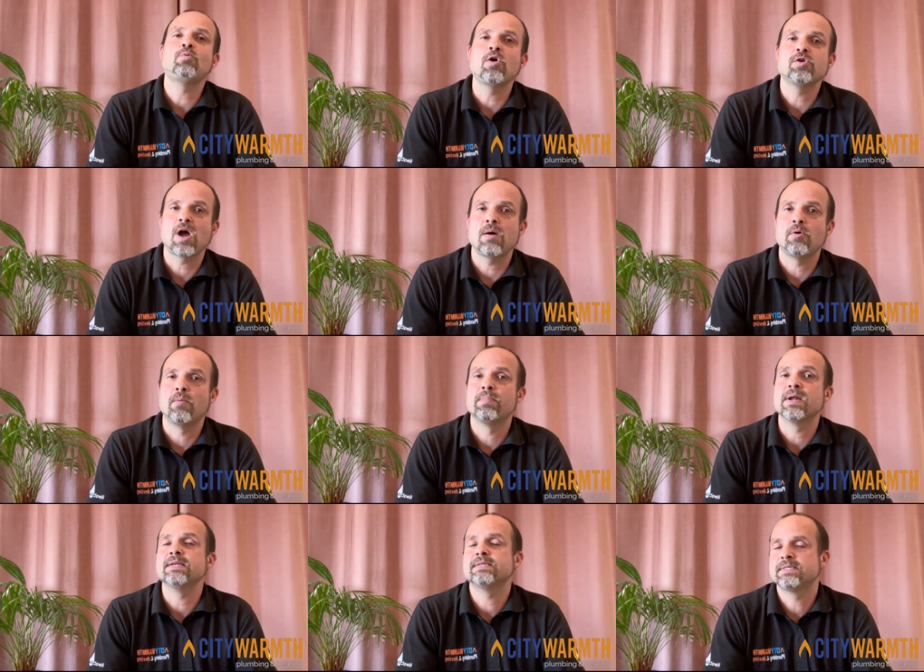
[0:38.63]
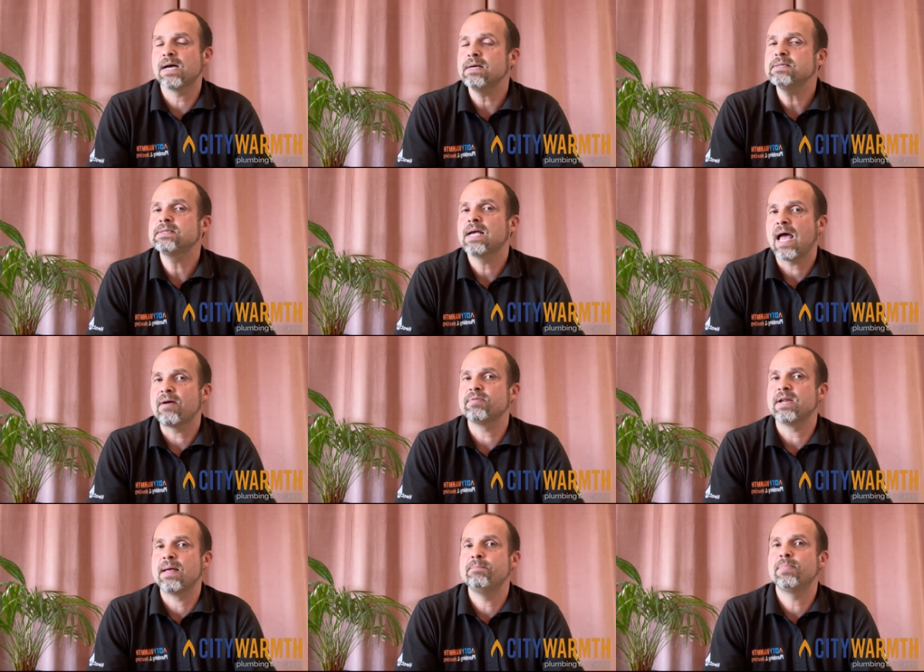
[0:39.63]
won't come on, but it does have
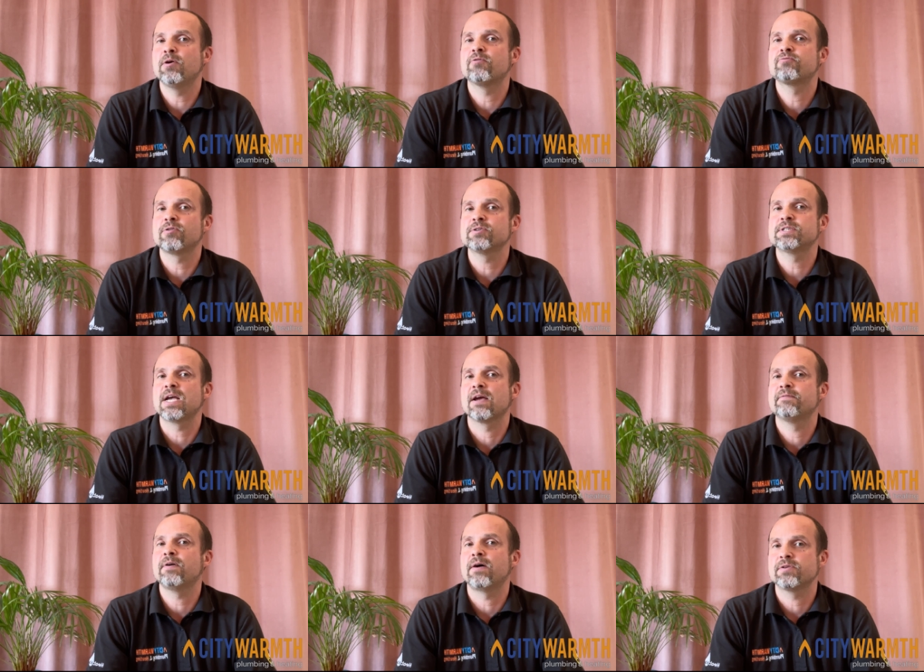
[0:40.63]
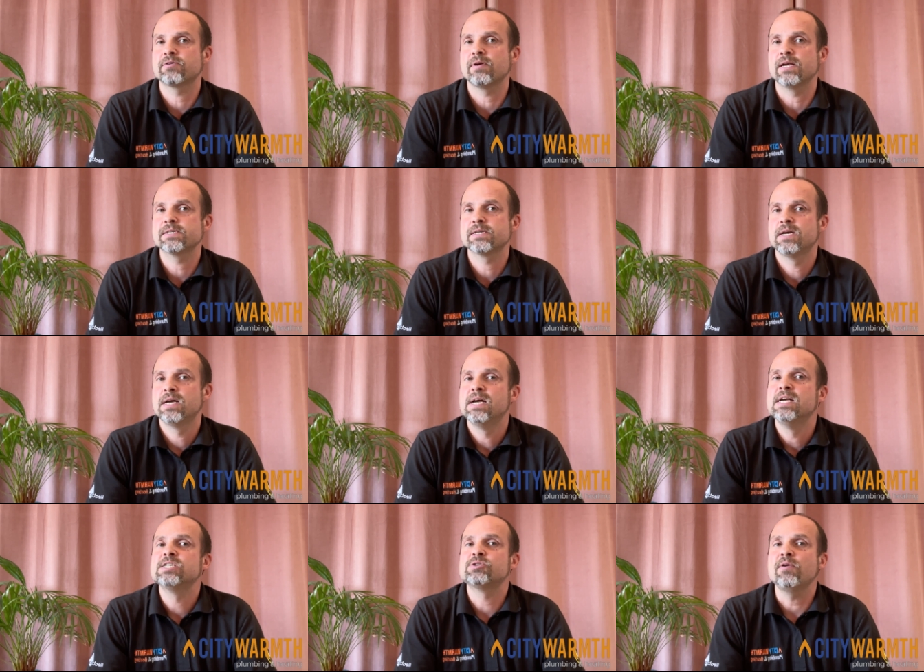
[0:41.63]
an inbuilt frost setting of 5 degrees.
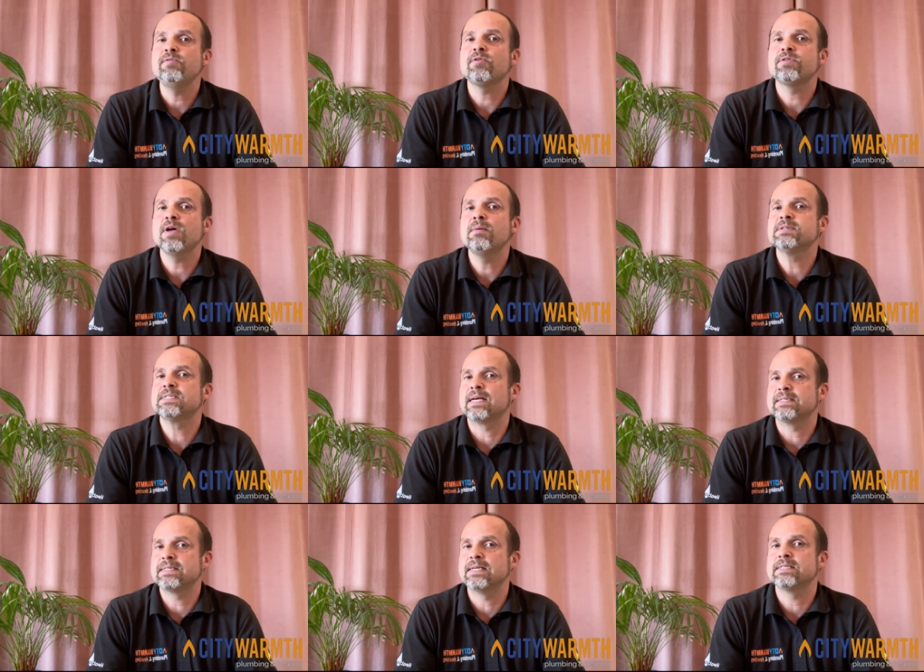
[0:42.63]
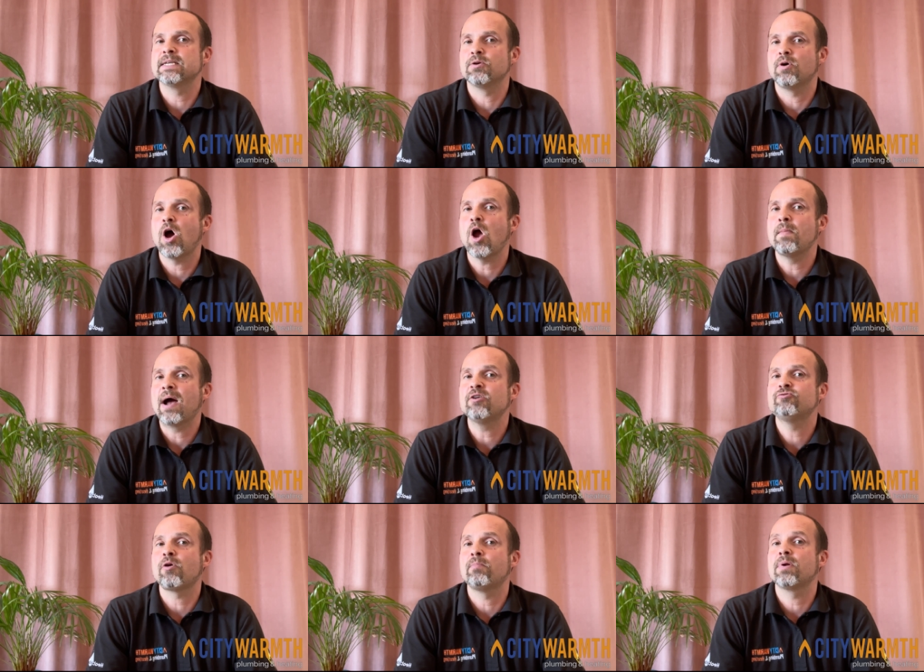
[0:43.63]
So if your thermostat sensed that your home
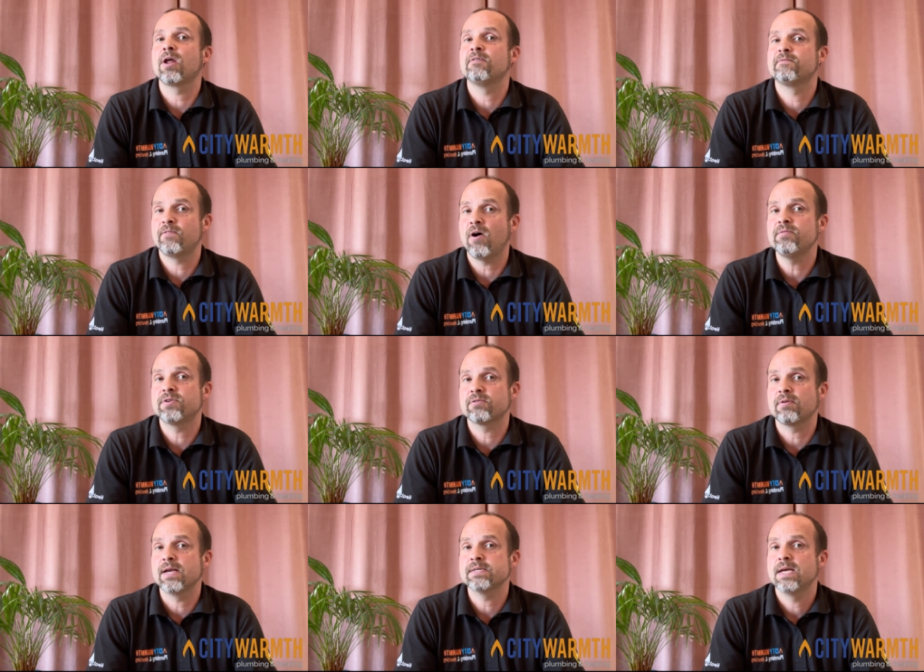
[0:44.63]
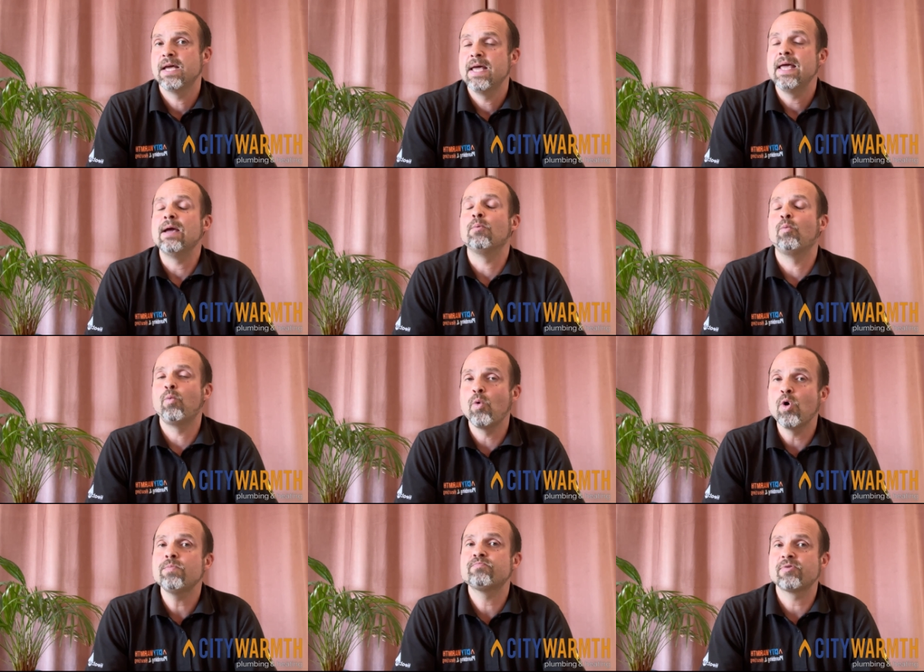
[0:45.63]
had dropped below 5 degrees, it
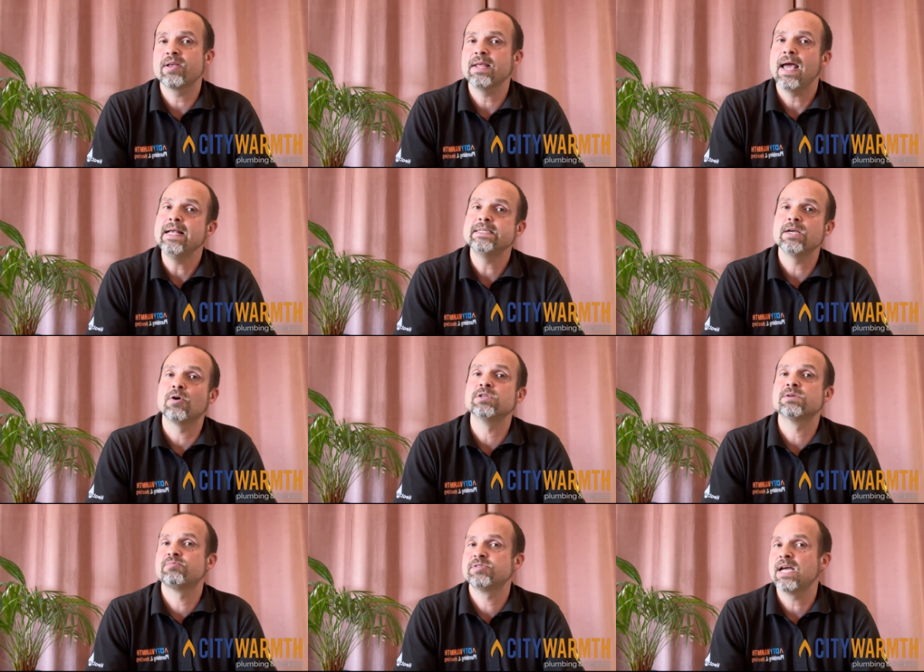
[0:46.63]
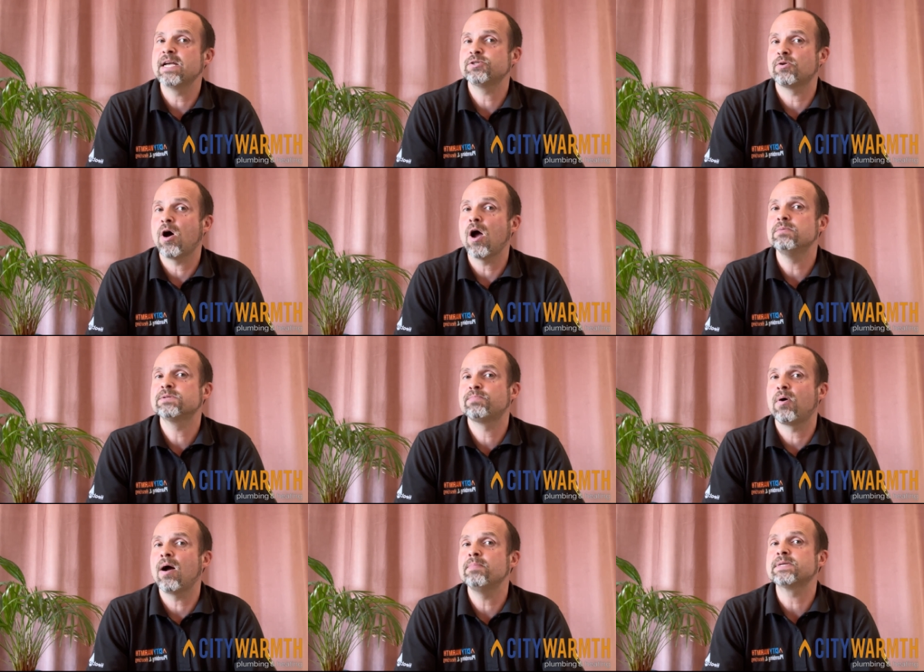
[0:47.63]
would bring the heating on to protect your home's
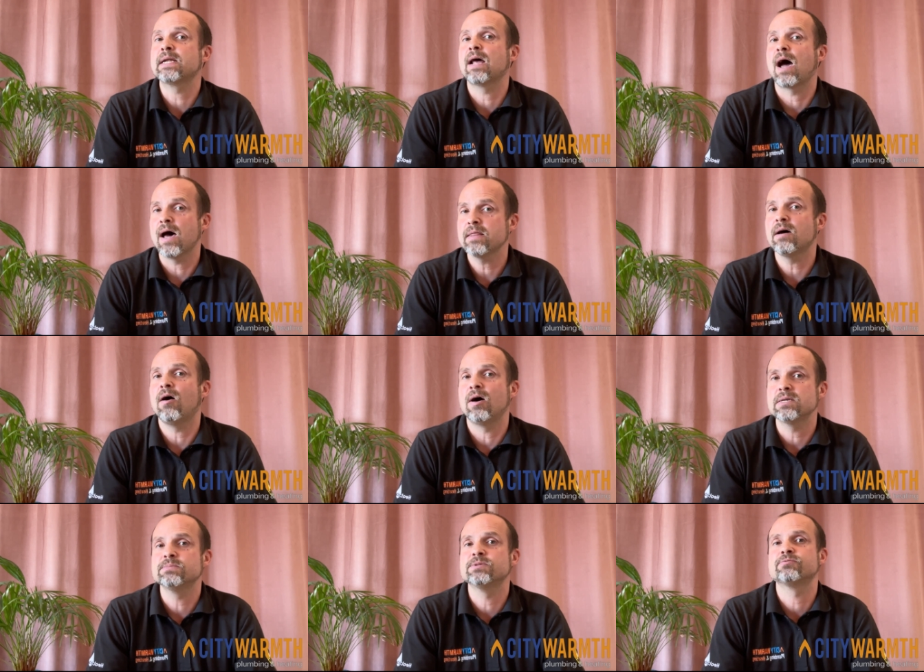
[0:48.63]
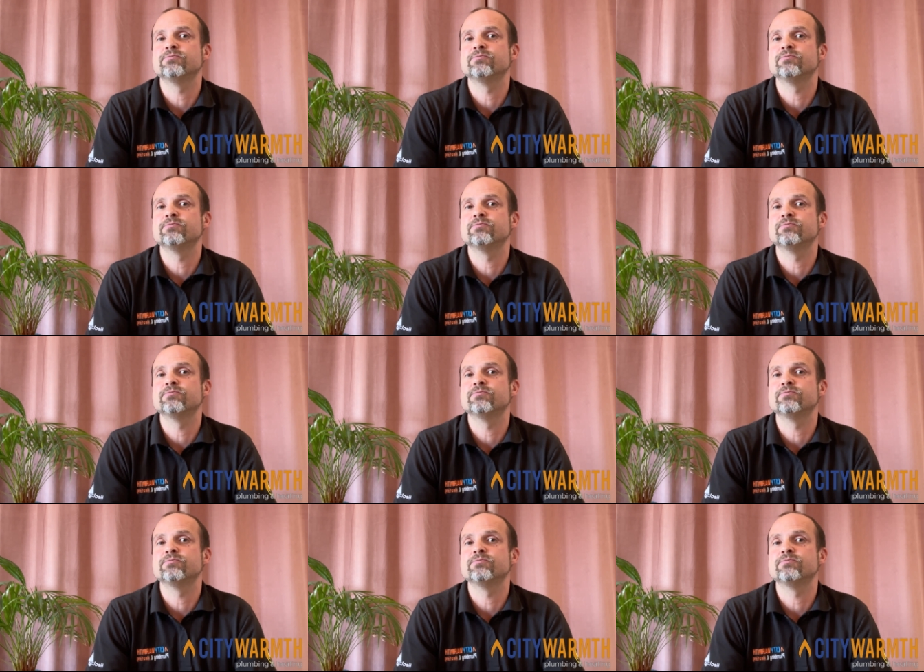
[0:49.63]
pipes and other items